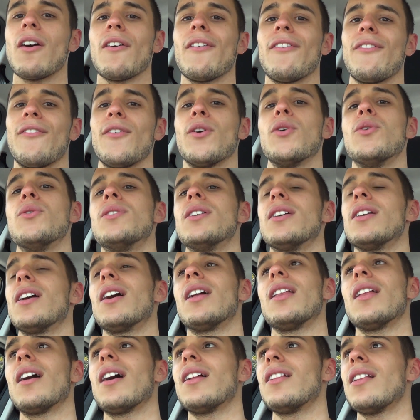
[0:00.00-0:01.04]
food, and
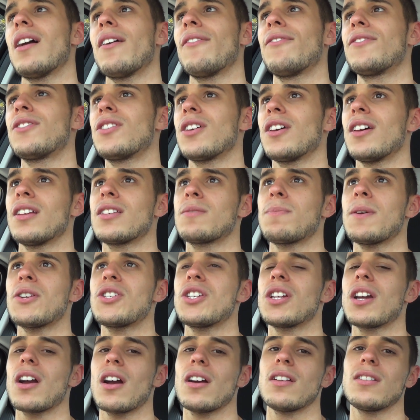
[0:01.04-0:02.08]
I love to,
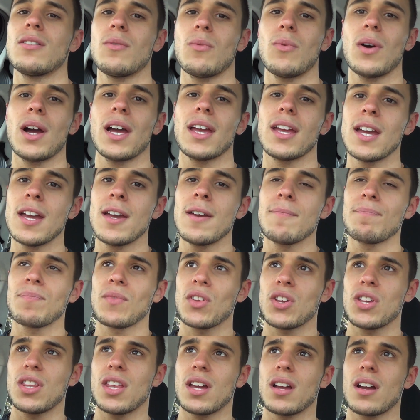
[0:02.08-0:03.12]
especially going away,
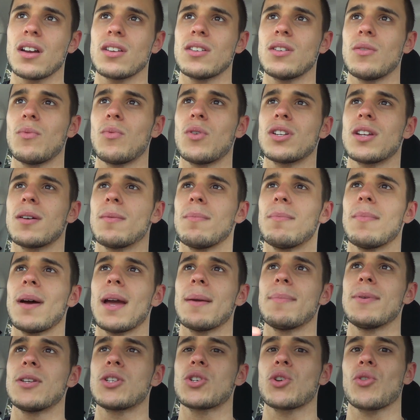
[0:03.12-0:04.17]
you're then going to want to
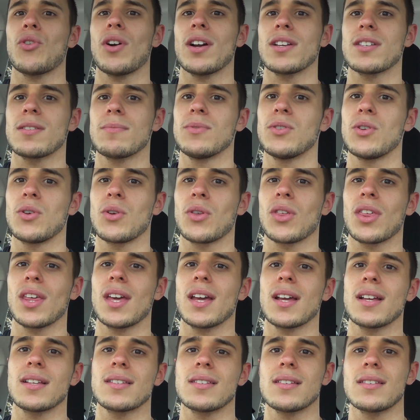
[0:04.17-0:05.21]
maybe try some new
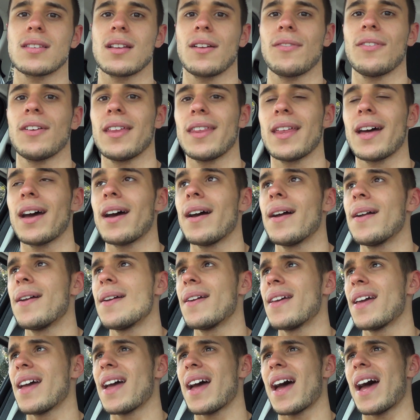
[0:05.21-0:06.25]
things and stuff like that.
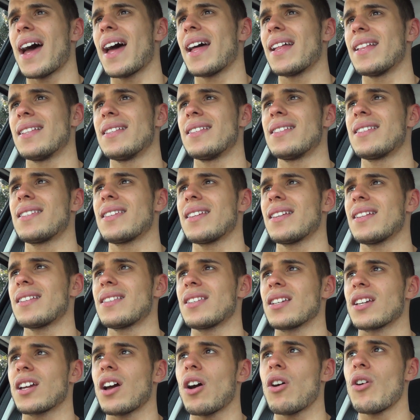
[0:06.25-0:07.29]
And
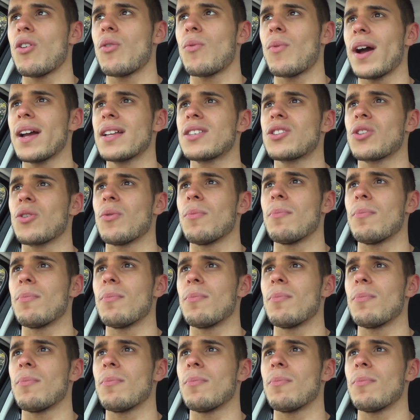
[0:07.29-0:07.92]
to go away to